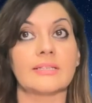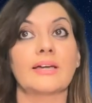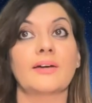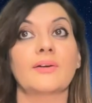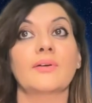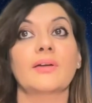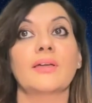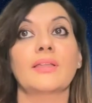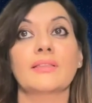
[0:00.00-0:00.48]

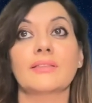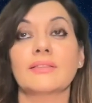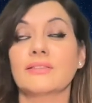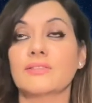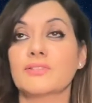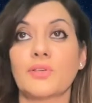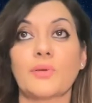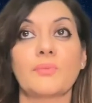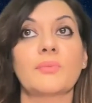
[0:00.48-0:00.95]
now, and
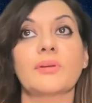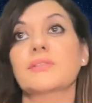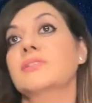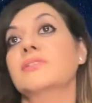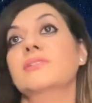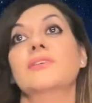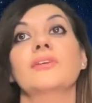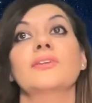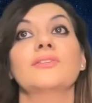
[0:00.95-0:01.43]
so much
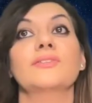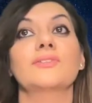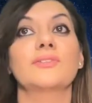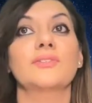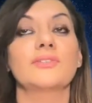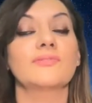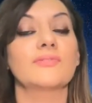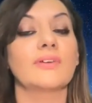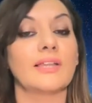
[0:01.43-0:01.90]
is going to
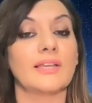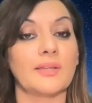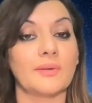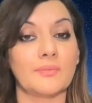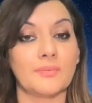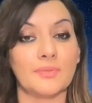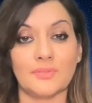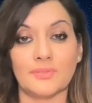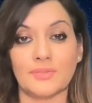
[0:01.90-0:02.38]

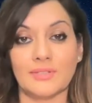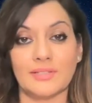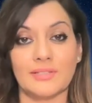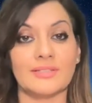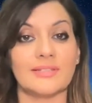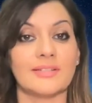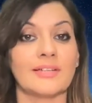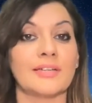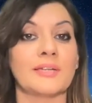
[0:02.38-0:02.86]
develop through
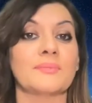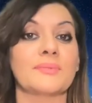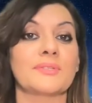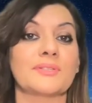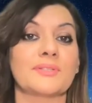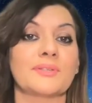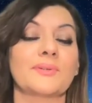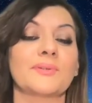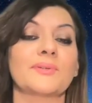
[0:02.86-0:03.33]
this time.
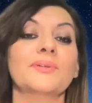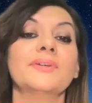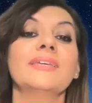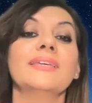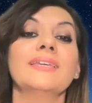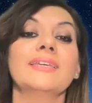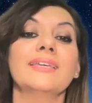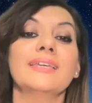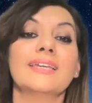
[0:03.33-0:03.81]
So
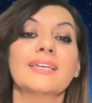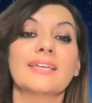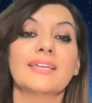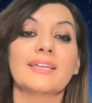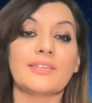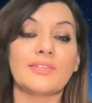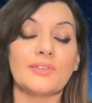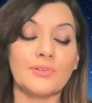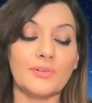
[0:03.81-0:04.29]

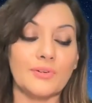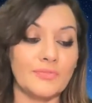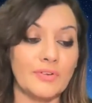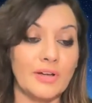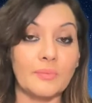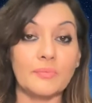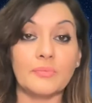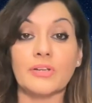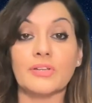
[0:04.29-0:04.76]
your
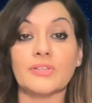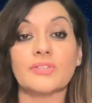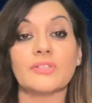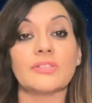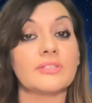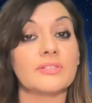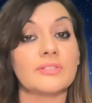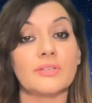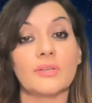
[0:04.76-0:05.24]

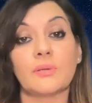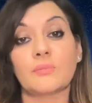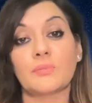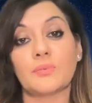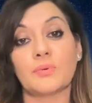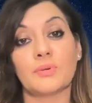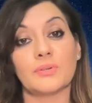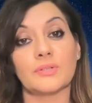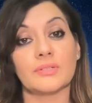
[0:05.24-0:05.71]
vibration is so
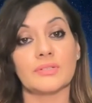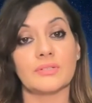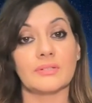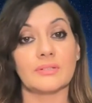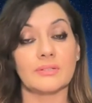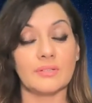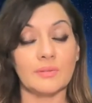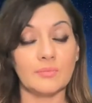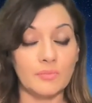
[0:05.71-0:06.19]

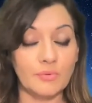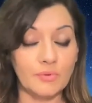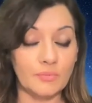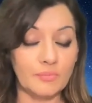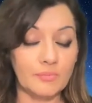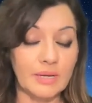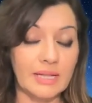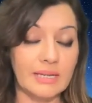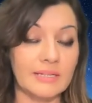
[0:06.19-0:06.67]
important. The more
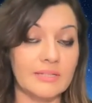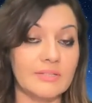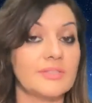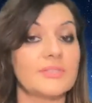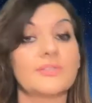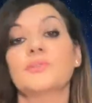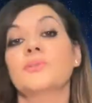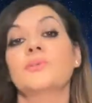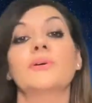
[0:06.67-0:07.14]

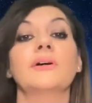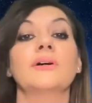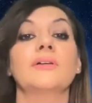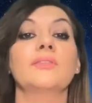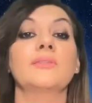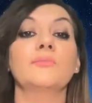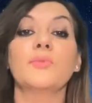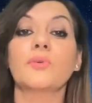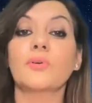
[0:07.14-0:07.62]
balanced you are,
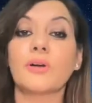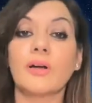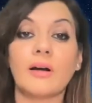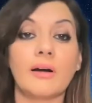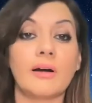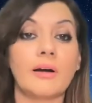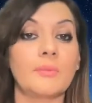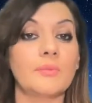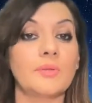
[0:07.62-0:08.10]
the more
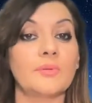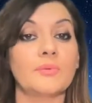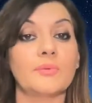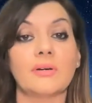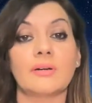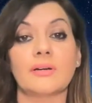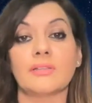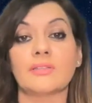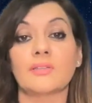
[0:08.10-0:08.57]
calm you
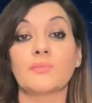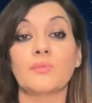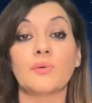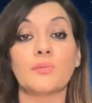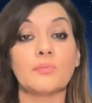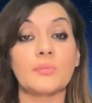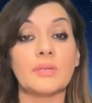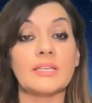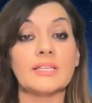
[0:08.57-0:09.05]
are, the
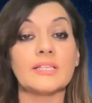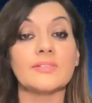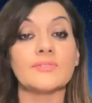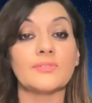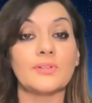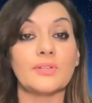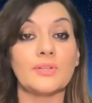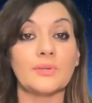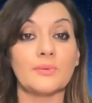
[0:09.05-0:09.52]
more
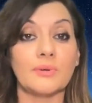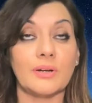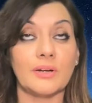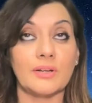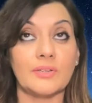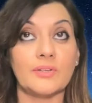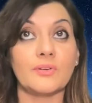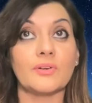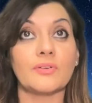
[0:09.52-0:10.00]
peaceful you
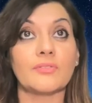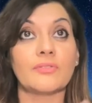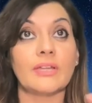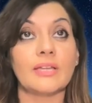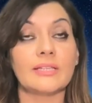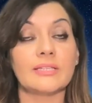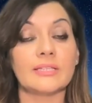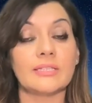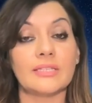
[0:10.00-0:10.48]
are, you're
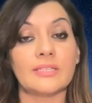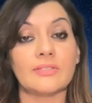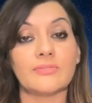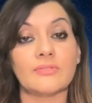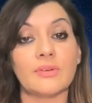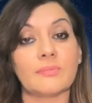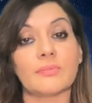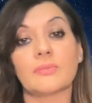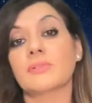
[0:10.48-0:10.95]
creating
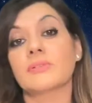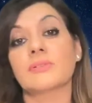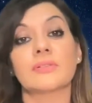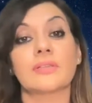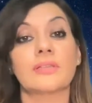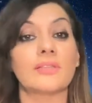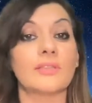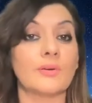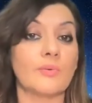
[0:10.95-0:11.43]
these ripples
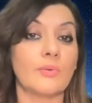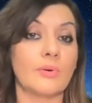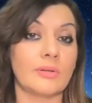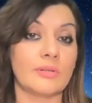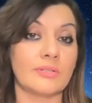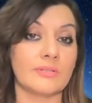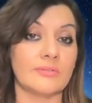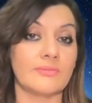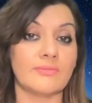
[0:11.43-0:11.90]
in the
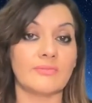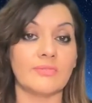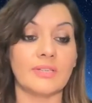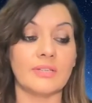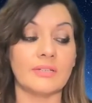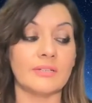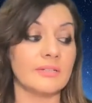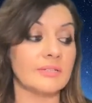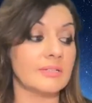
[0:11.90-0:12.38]
quantum
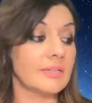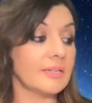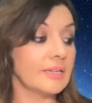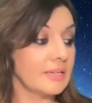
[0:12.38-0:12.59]
field,